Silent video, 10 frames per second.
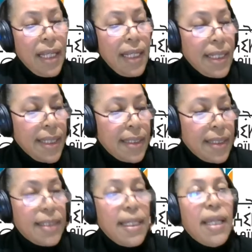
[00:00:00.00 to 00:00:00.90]
let
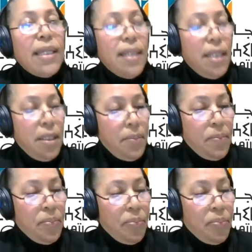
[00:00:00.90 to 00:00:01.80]
us take
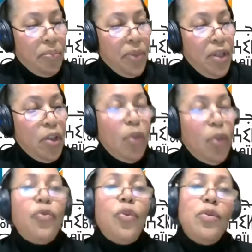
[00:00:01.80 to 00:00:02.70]
the
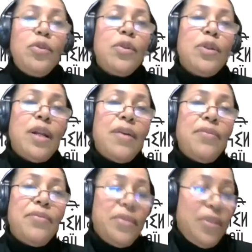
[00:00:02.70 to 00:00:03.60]
photograph
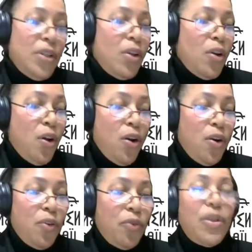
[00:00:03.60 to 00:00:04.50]

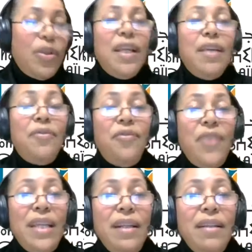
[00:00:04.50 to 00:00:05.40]
of a
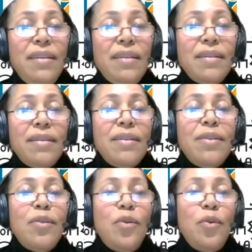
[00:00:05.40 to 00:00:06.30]
veiled
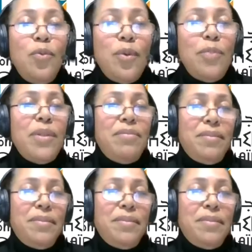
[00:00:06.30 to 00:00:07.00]
woman,